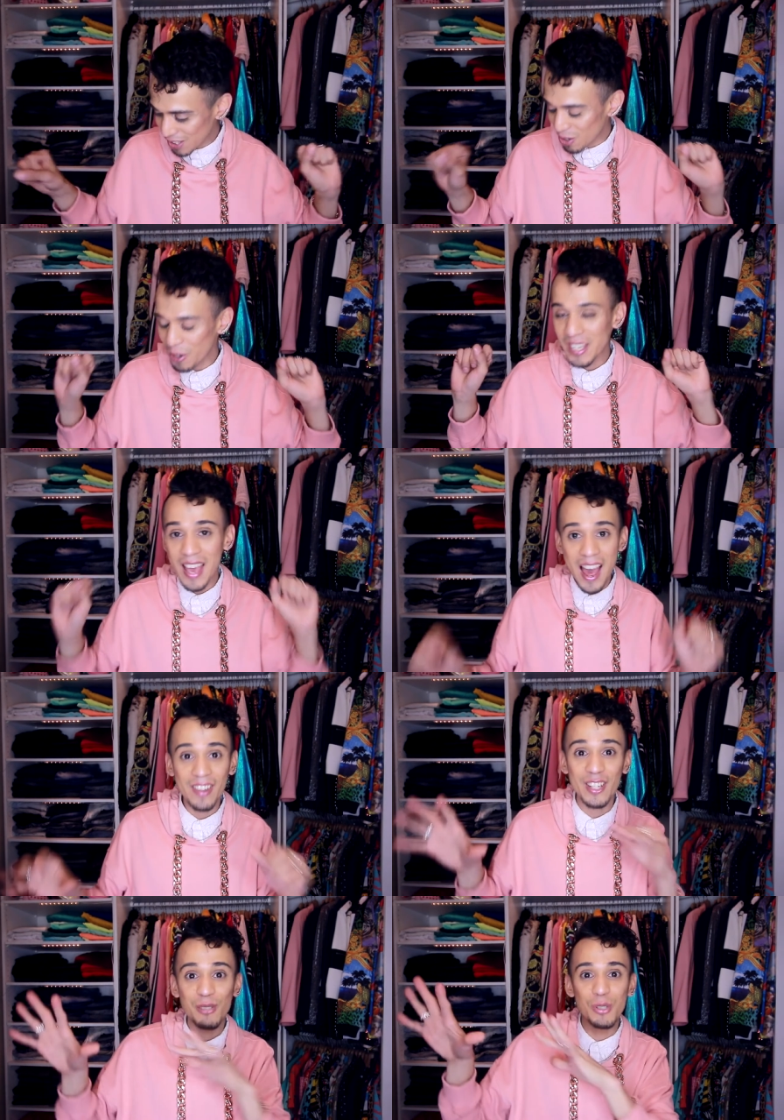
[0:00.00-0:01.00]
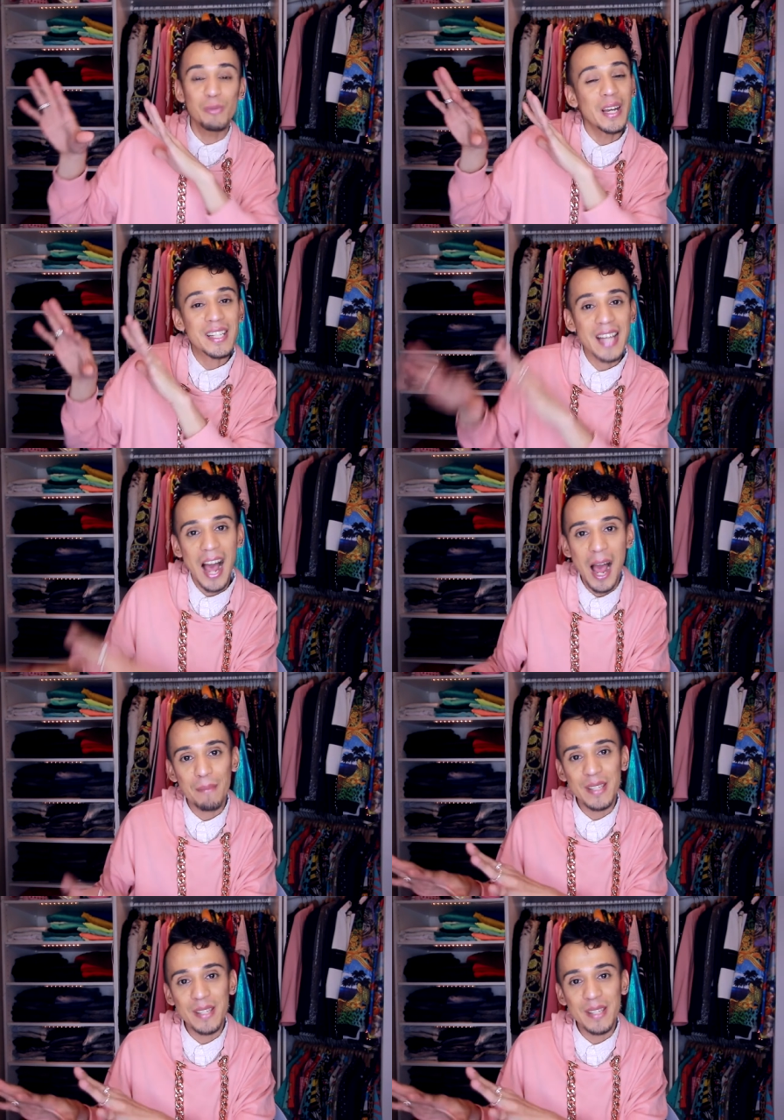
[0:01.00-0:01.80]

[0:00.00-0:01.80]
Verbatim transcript: So yeah, this was my top